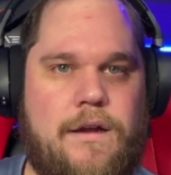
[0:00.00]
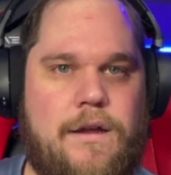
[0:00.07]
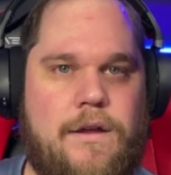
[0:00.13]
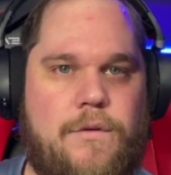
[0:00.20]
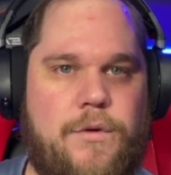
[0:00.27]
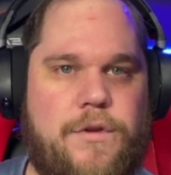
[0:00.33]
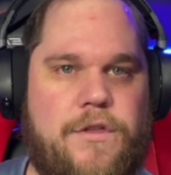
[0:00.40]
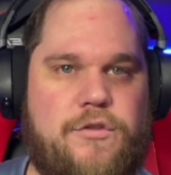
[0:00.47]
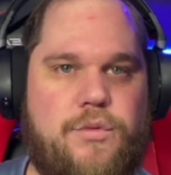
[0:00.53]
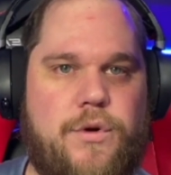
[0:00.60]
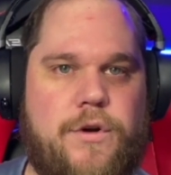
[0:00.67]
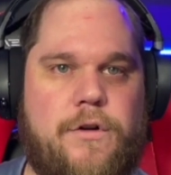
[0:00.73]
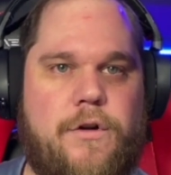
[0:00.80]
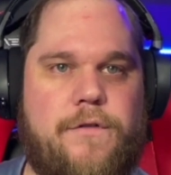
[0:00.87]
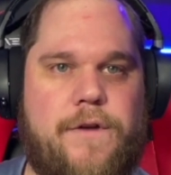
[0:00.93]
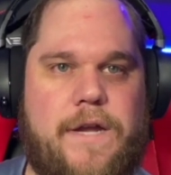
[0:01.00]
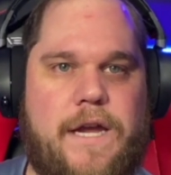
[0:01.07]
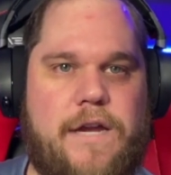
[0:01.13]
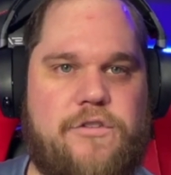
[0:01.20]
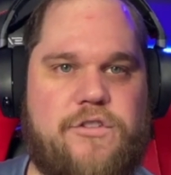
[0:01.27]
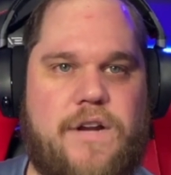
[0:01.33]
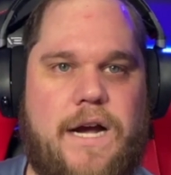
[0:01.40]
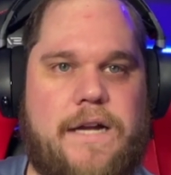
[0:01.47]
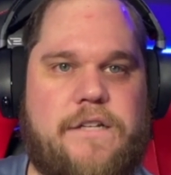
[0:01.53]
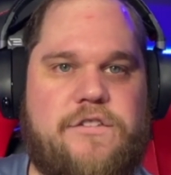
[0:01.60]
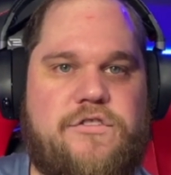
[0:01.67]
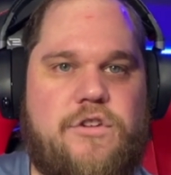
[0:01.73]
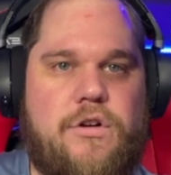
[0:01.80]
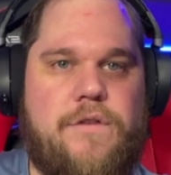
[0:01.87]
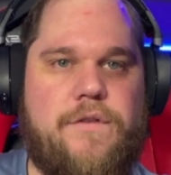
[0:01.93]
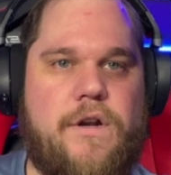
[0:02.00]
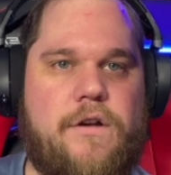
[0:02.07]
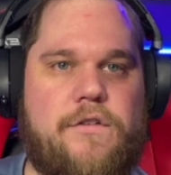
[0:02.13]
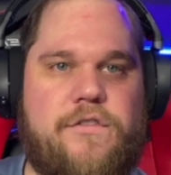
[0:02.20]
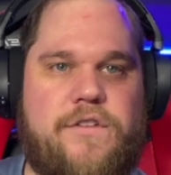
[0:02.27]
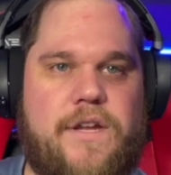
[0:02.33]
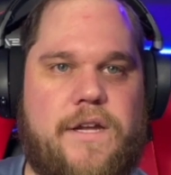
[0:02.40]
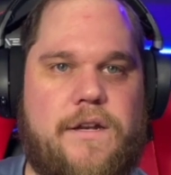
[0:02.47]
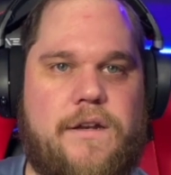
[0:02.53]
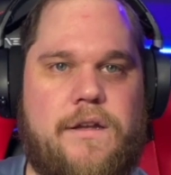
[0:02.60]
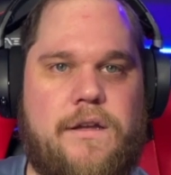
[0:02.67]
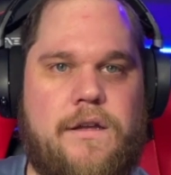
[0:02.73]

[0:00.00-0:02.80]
with a Twitter notification. I just don't even understand.